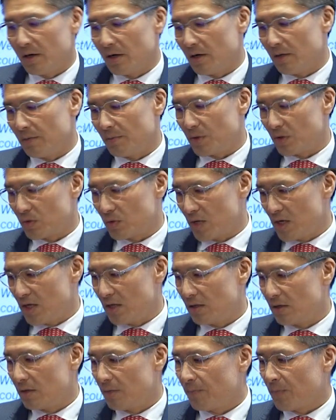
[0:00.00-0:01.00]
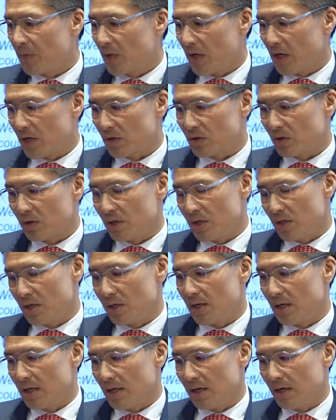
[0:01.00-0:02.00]
between actually
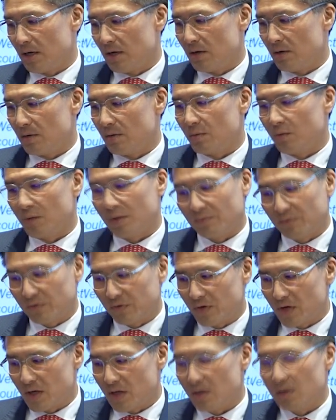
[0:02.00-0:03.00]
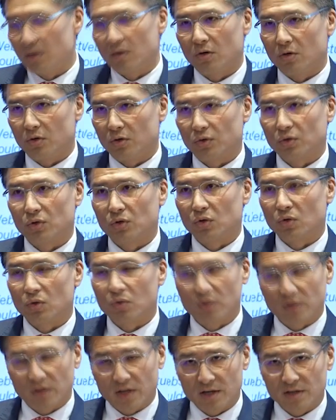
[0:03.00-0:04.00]
Web3 or
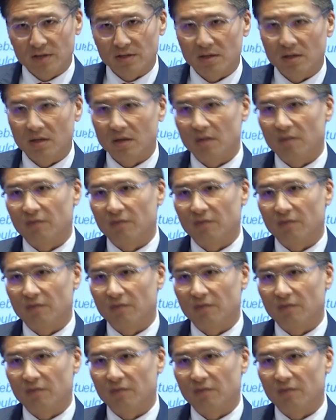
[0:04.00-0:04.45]
tokenized